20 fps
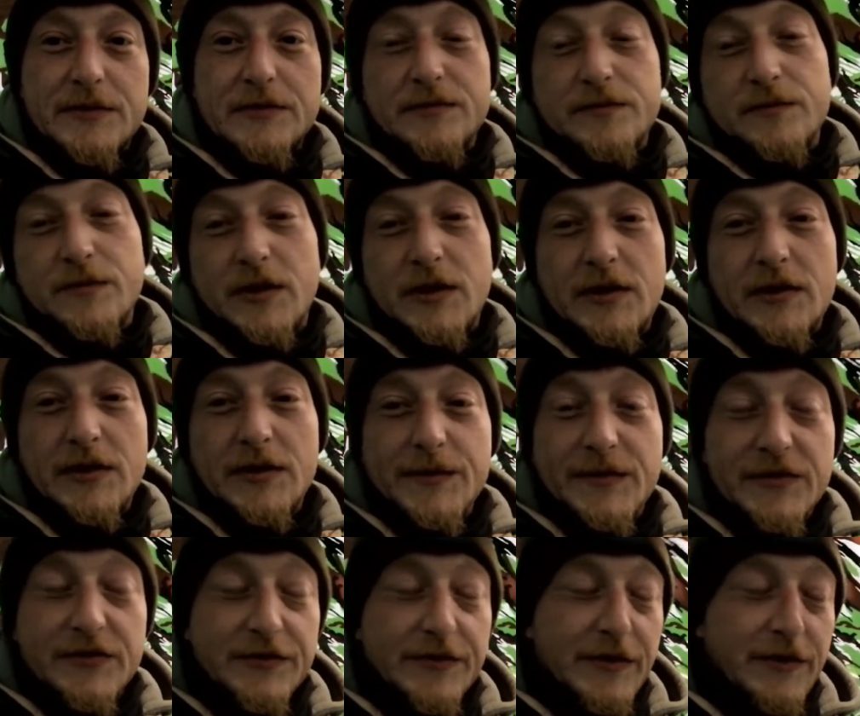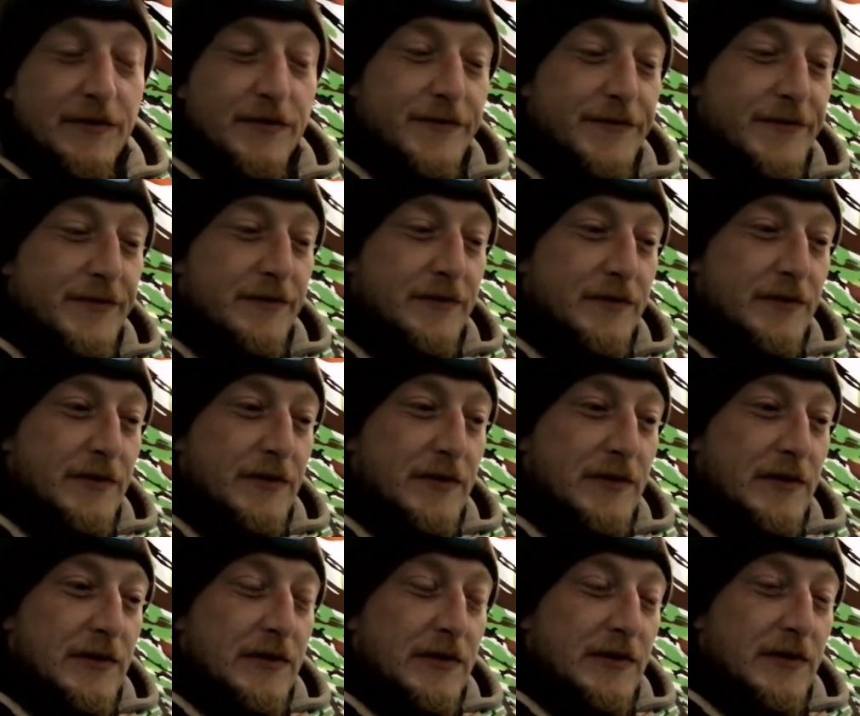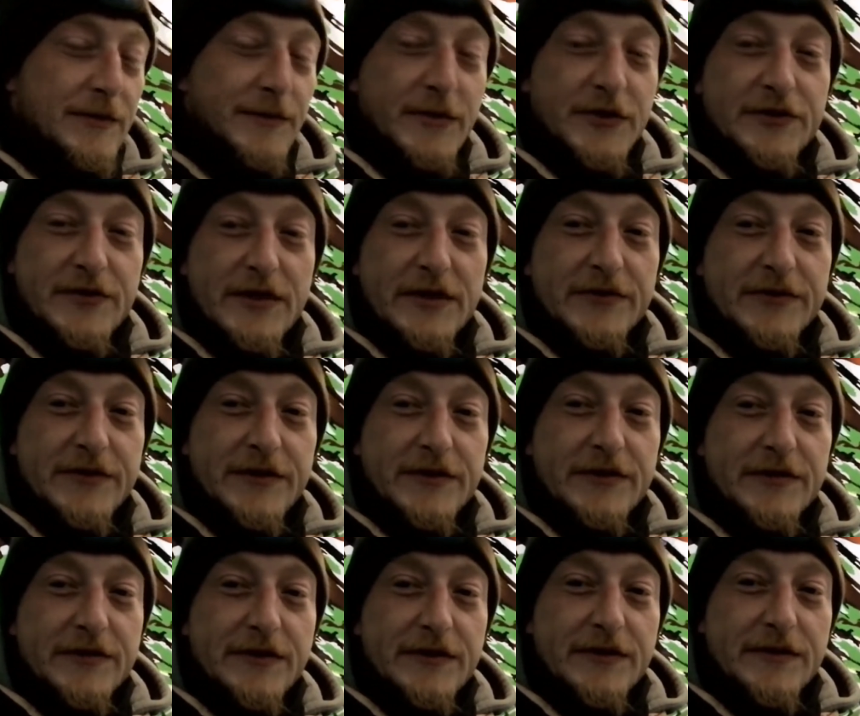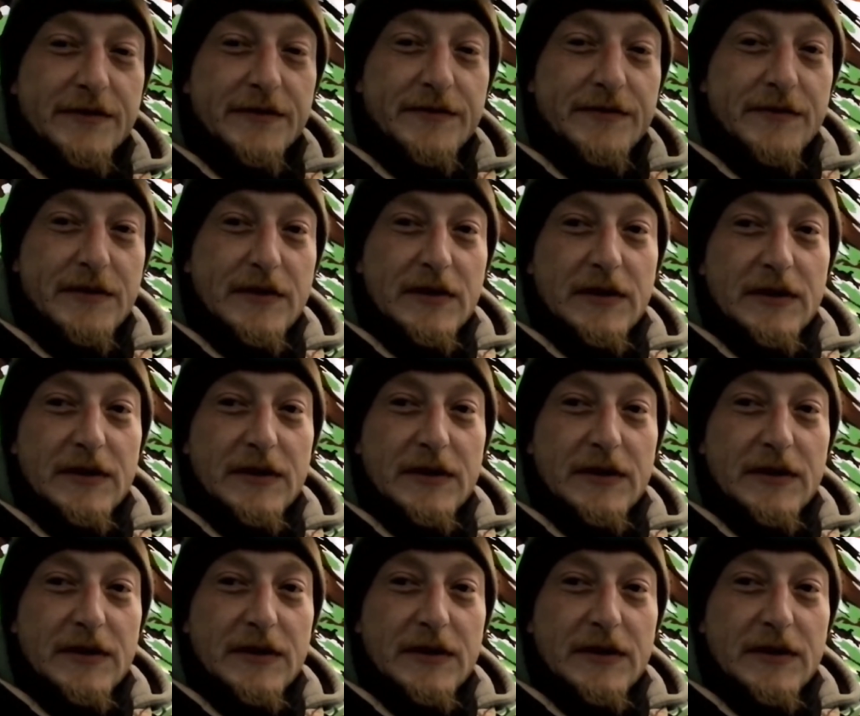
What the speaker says: This is why I like my stoves, like my Trangia stove.